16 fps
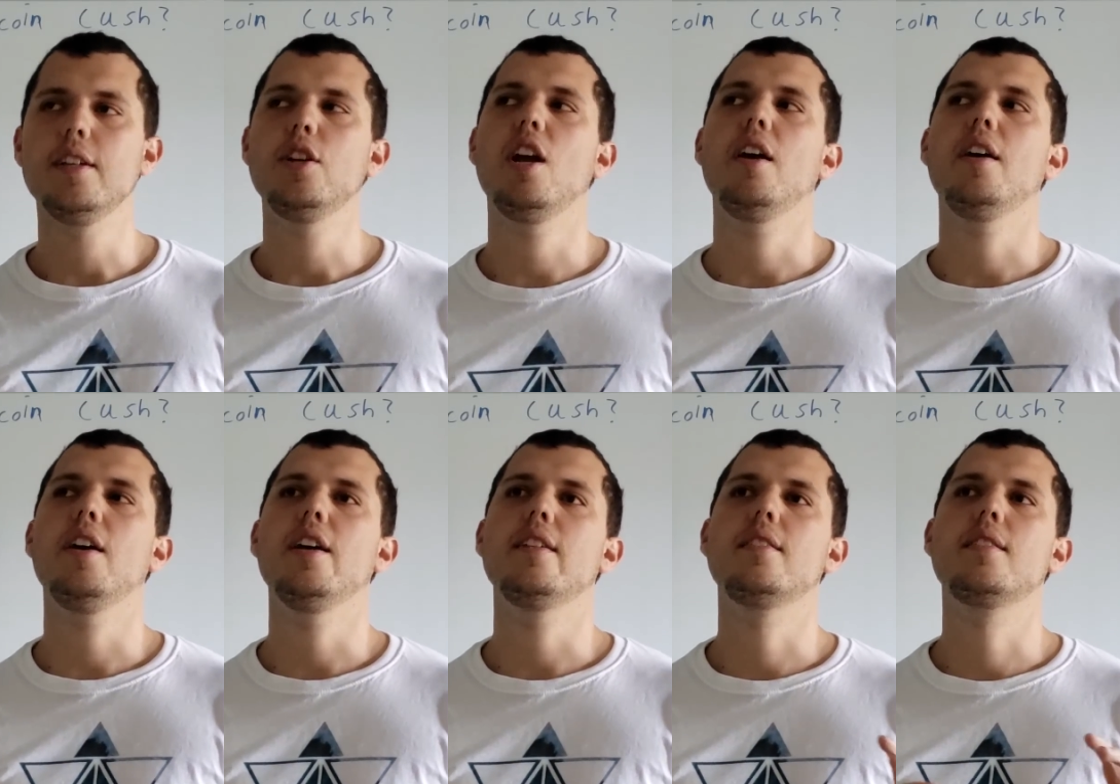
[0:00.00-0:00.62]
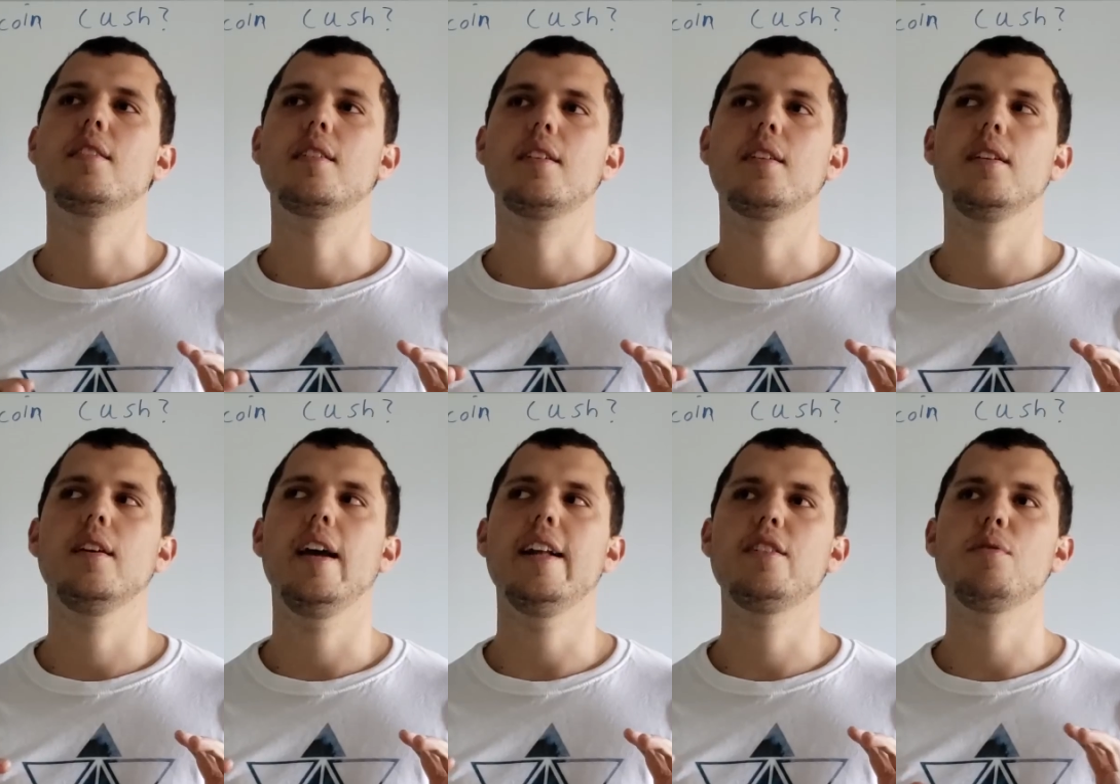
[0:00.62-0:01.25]
It's
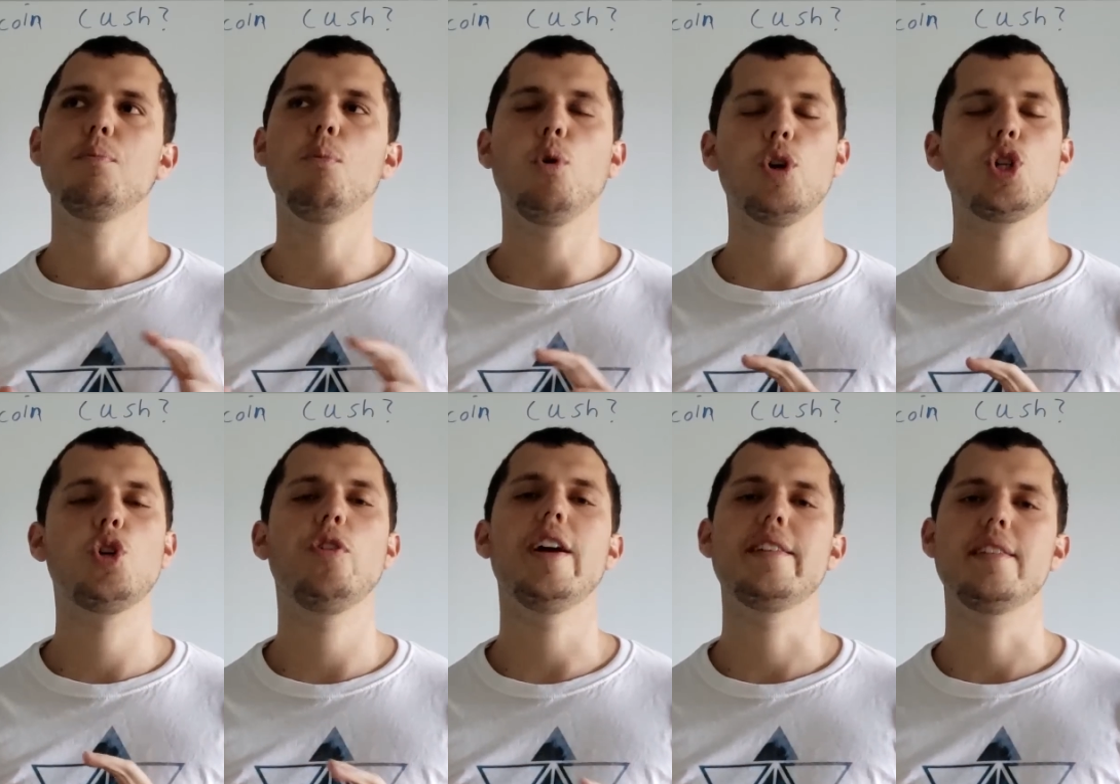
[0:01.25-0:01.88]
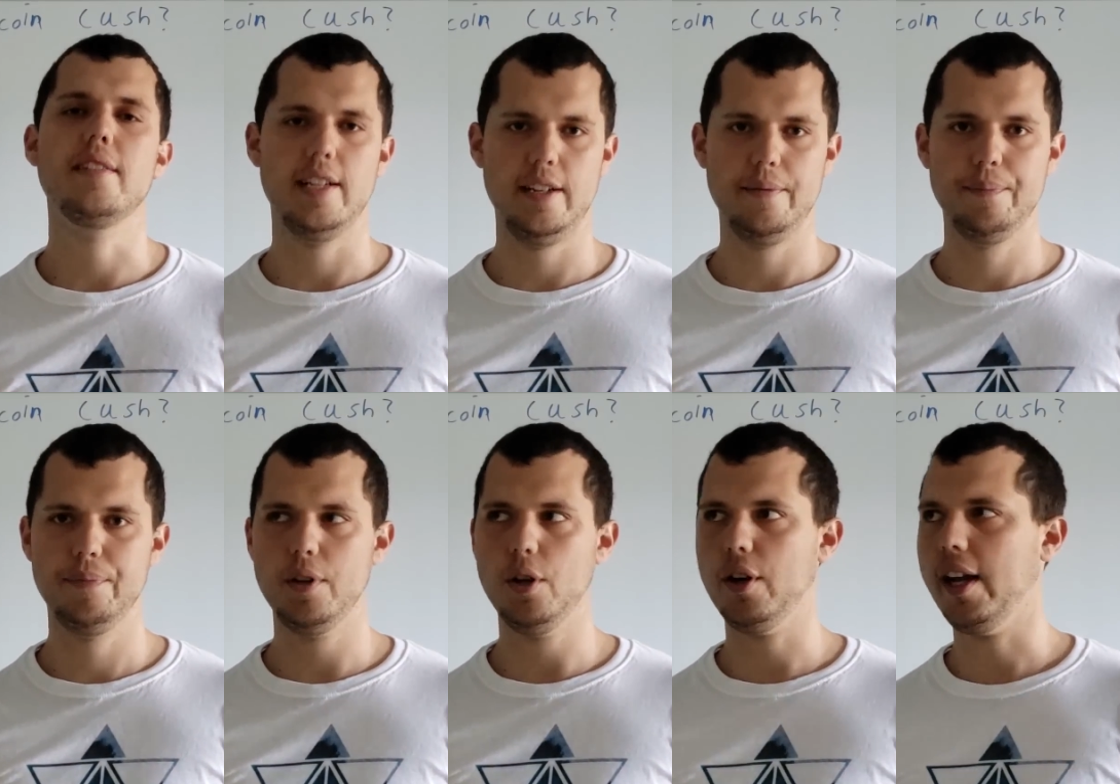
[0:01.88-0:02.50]
more trusted,
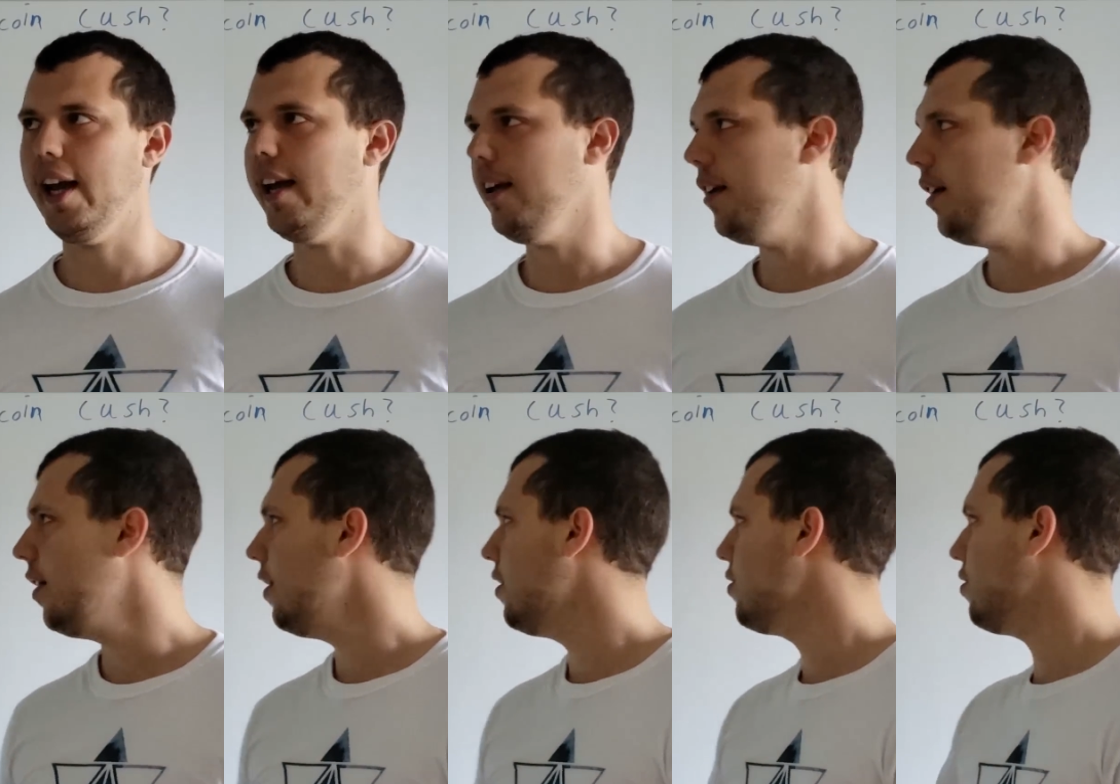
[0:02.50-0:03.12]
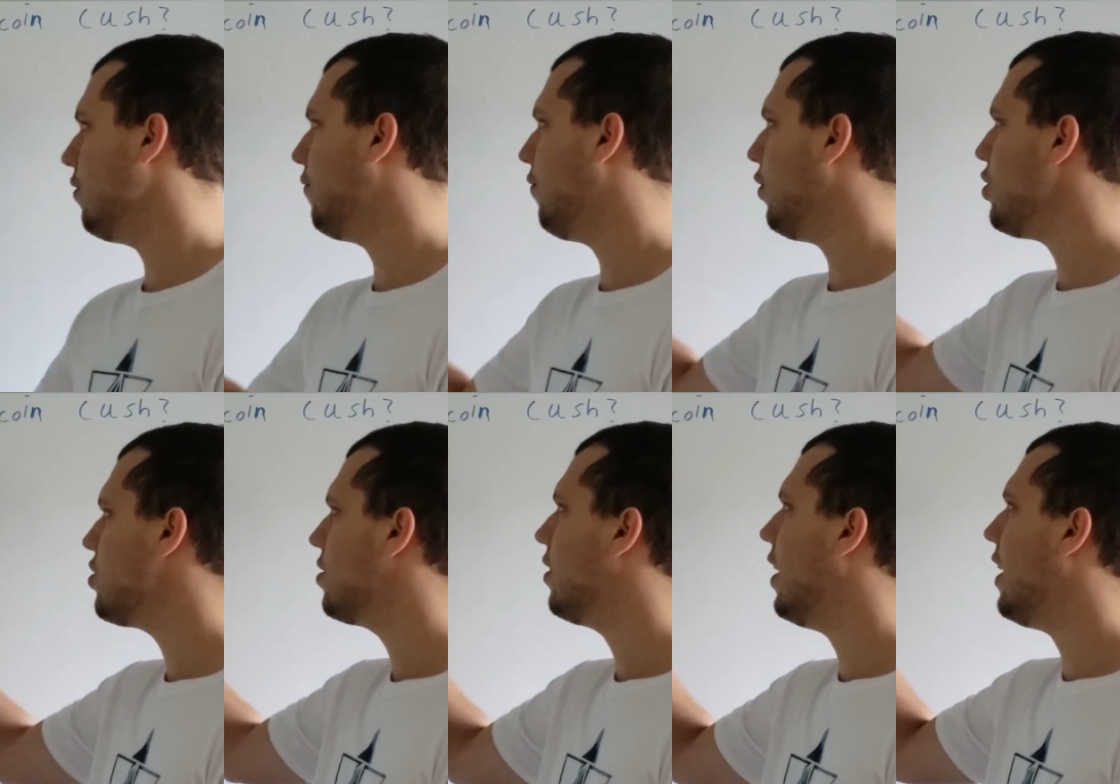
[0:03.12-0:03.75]
okay? The
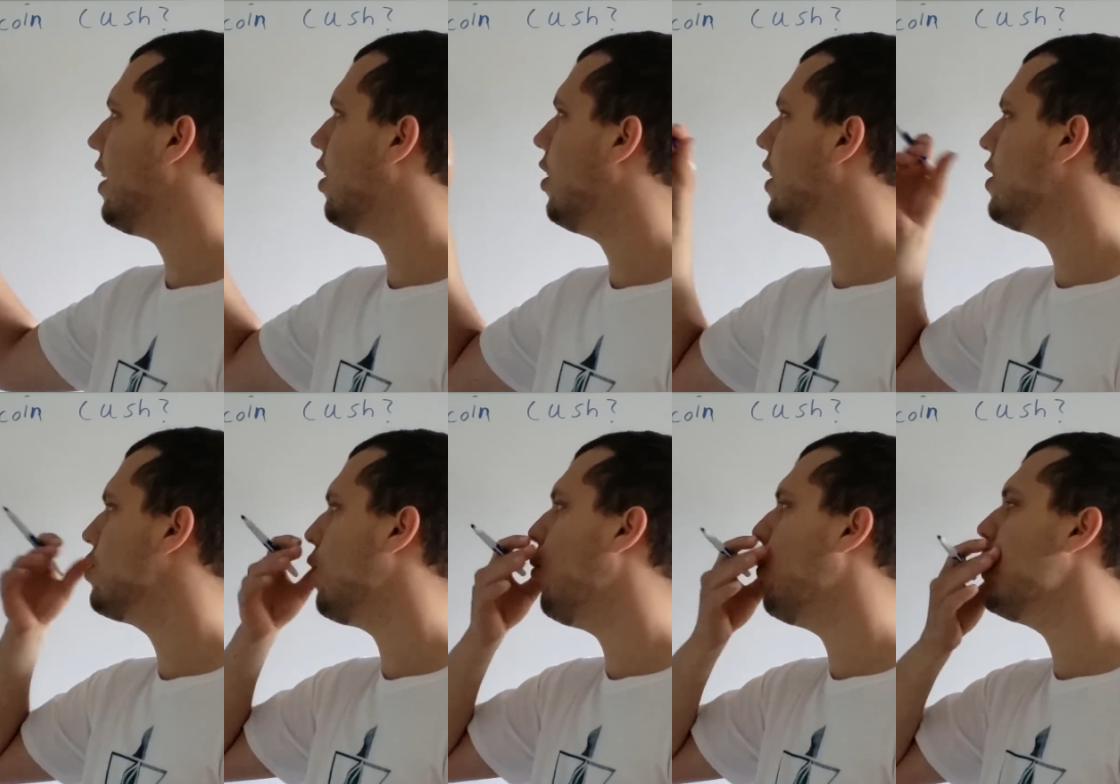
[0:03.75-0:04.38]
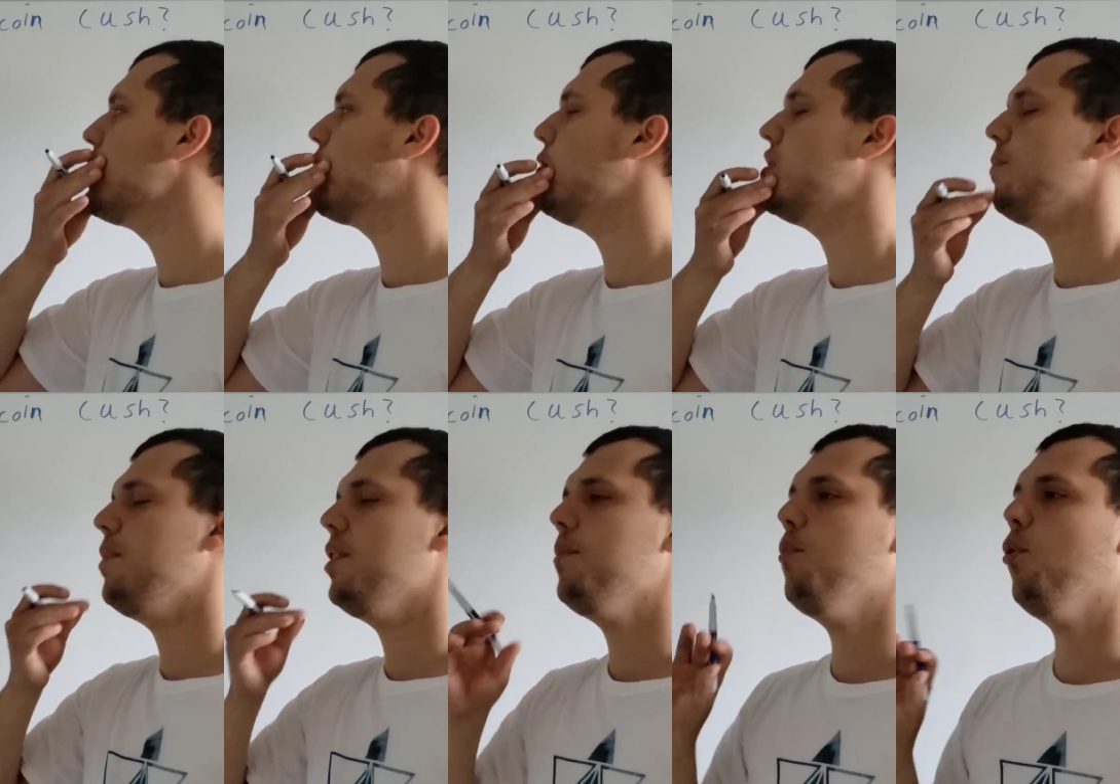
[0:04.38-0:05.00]
first layer is always going
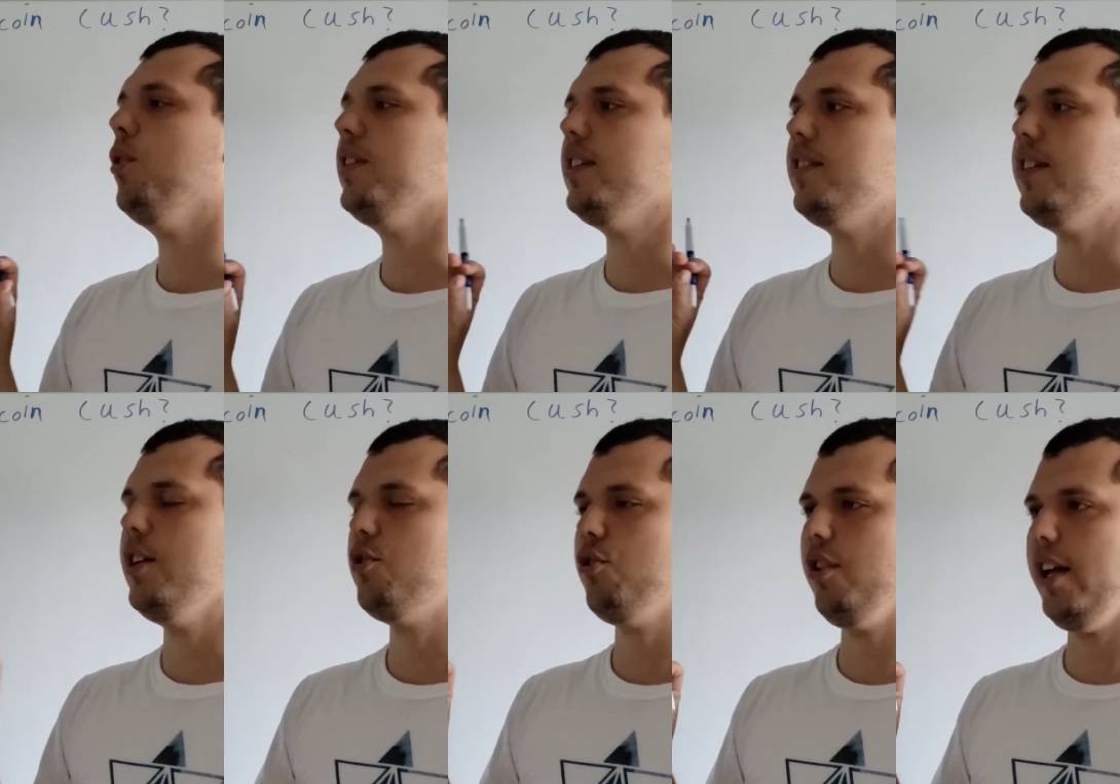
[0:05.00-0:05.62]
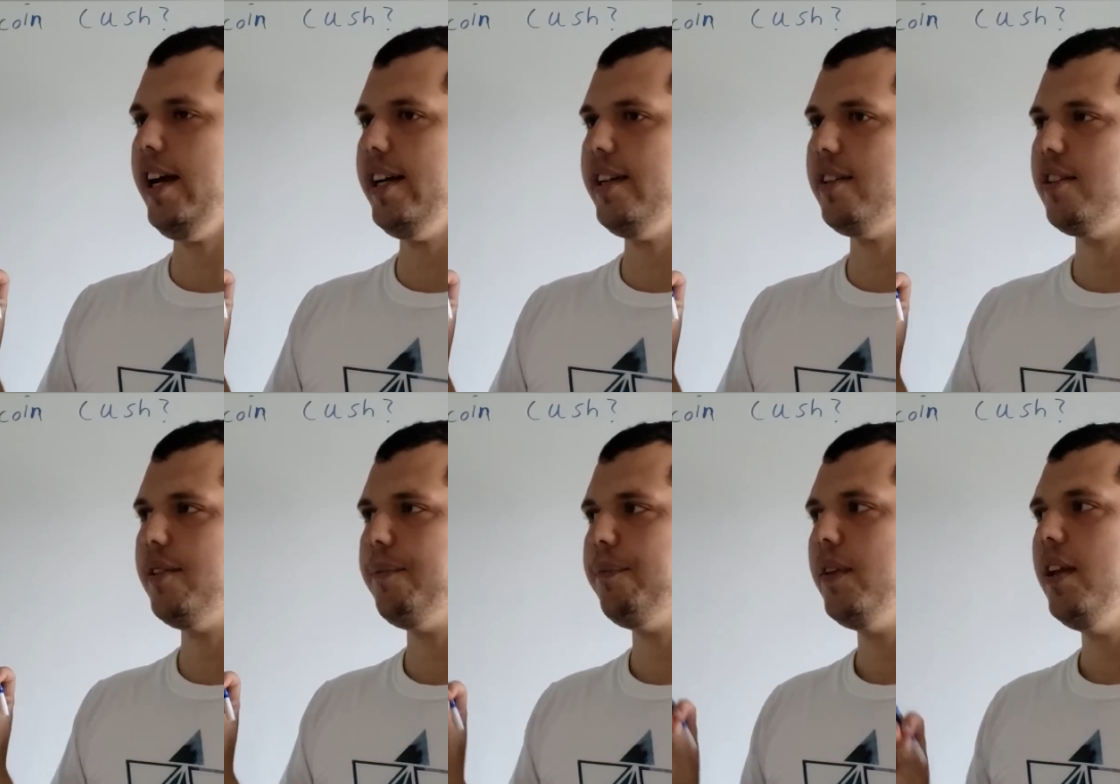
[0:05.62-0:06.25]
to be more decentralized.